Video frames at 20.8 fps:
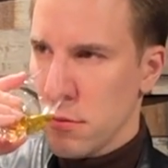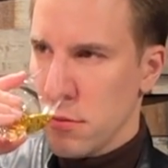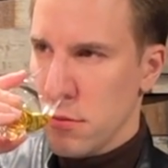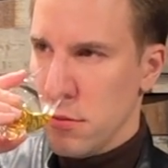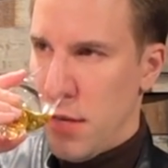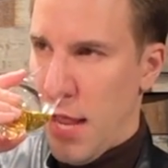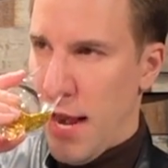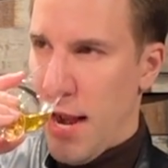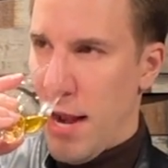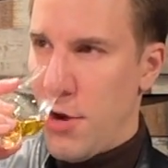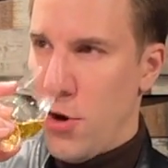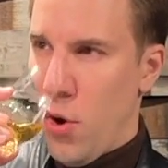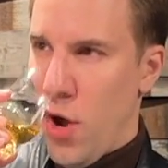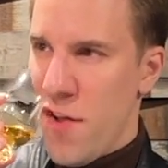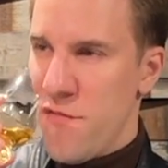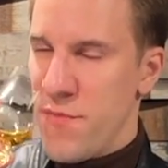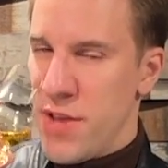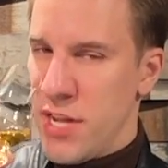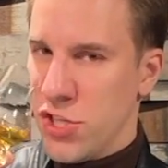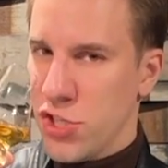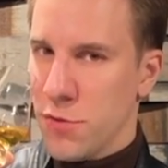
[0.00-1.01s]
And I know I've
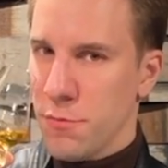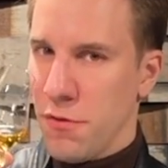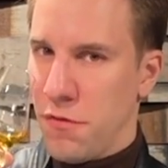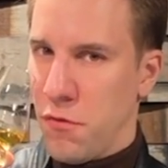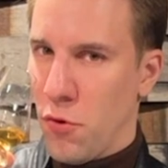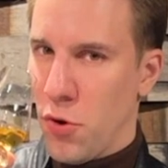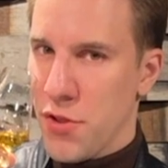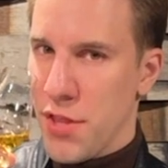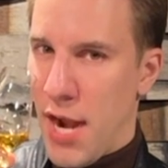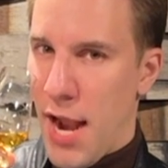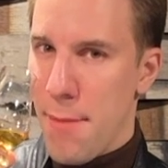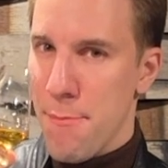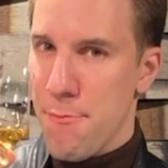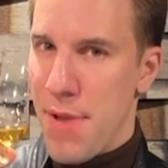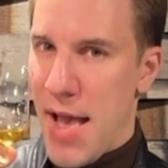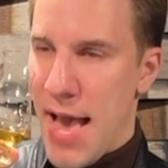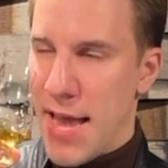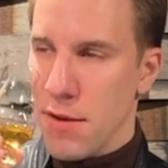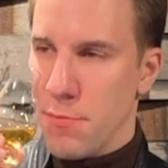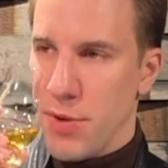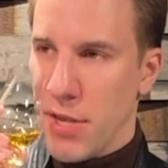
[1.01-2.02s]
mentioned before that I'm
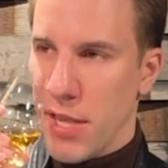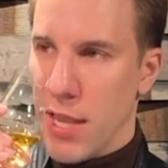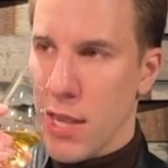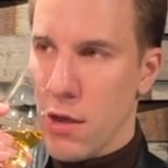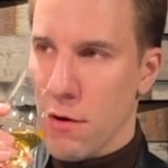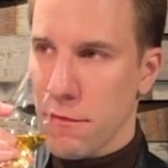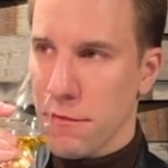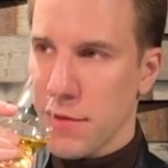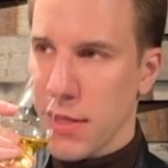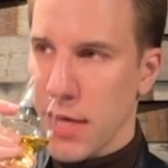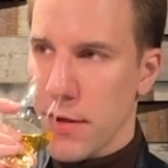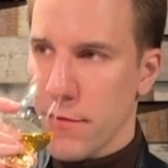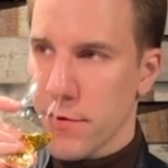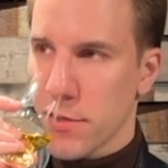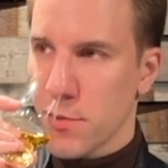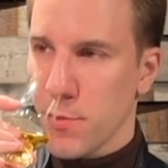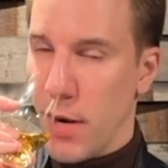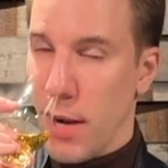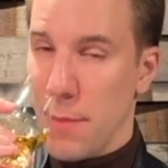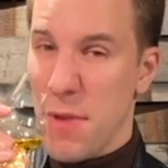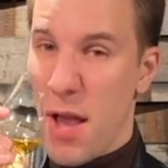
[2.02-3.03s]
bad at picking out flavors,
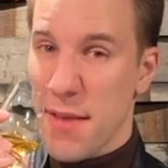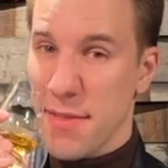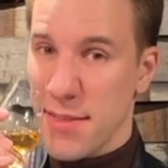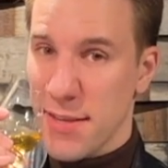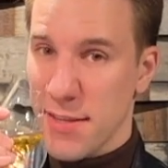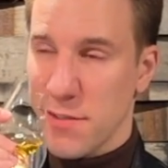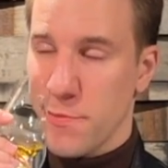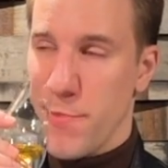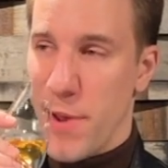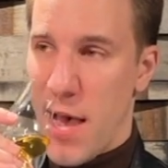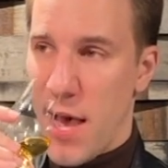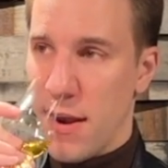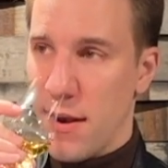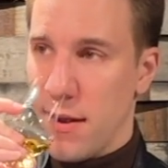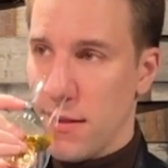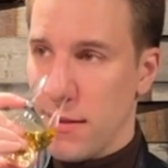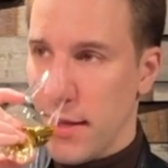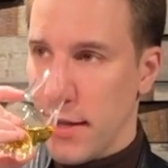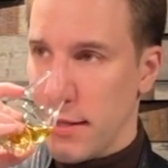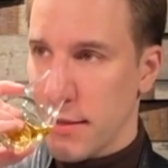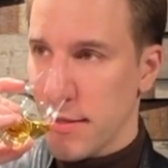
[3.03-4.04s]
but I'm not this bad.
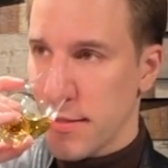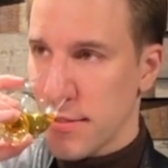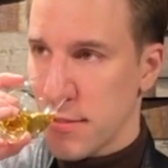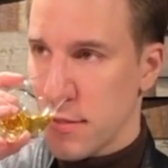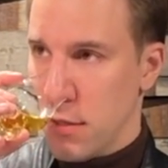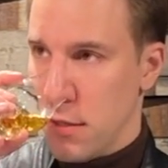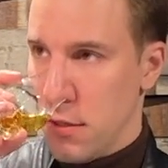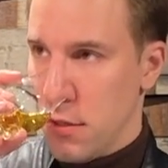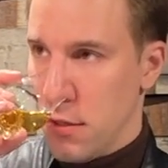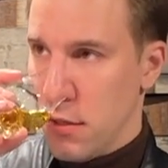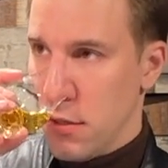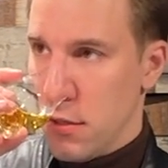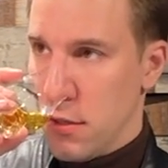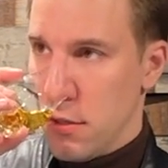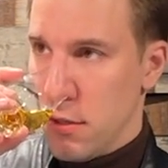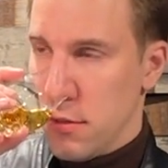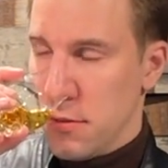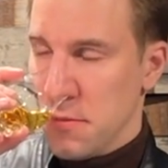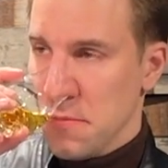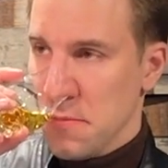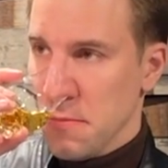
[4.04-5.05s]
Like this,
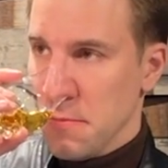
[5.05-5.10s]
I